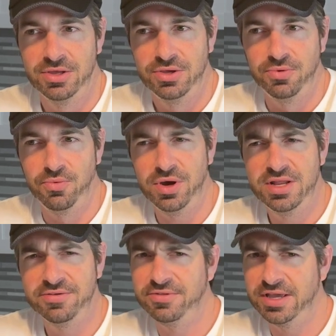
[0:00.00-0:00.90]
What
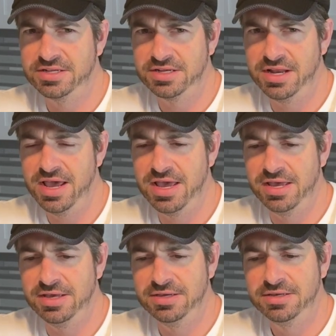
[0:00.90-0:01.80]
if, like
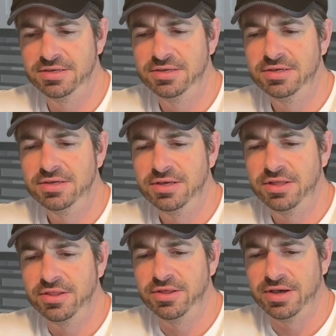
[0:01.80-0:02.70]
today,
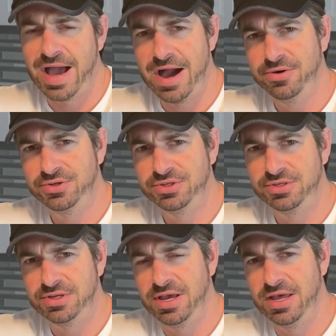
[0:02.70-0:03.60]
the
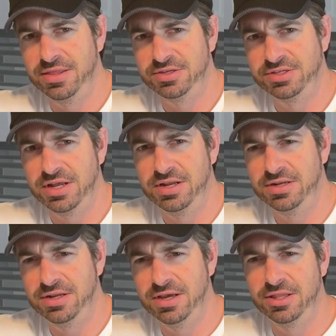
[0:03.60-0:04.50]
House and the
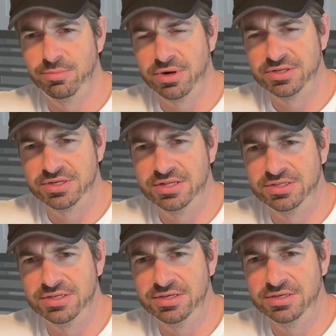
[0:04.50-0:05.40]
Senate and the
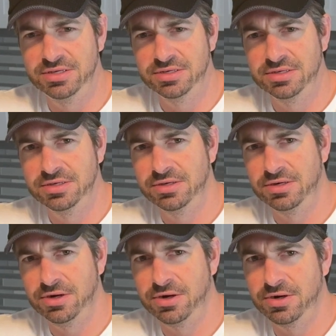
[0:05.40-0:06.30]
presidency
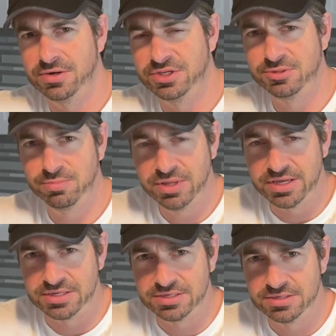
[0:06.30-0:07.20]
are
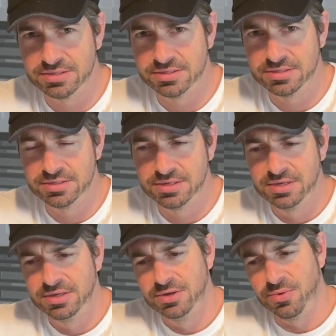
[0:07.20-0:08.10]
split?
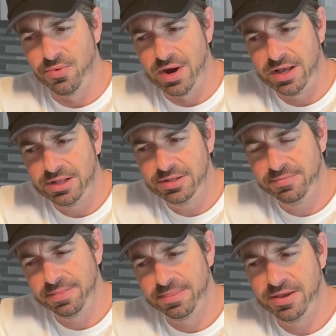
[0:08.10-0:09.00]

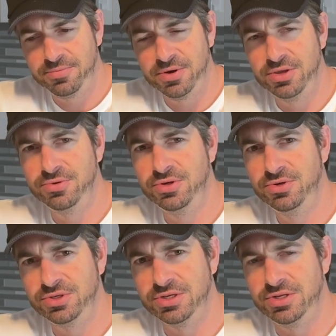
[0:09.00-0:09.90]
Well, then what you
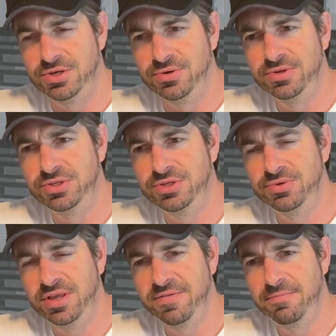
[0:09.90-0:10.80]
usually do is you
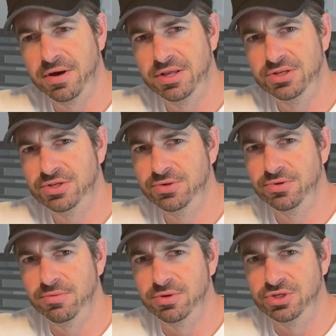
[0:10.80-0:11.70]
would give money
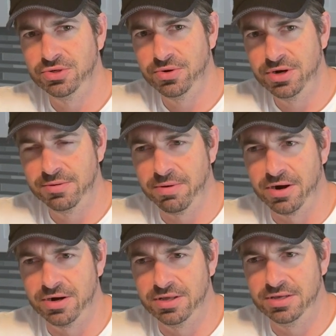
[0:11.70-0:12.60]
to the majority
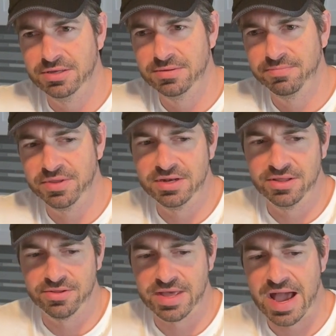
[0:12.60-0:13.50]
party in
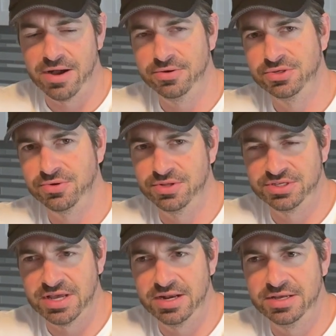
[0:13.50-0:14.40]
either the House or the
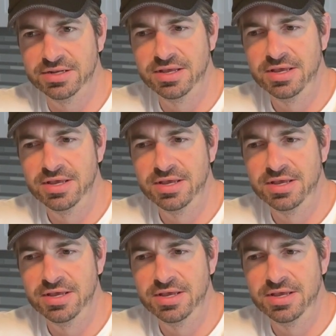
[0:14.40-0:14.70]
Senate,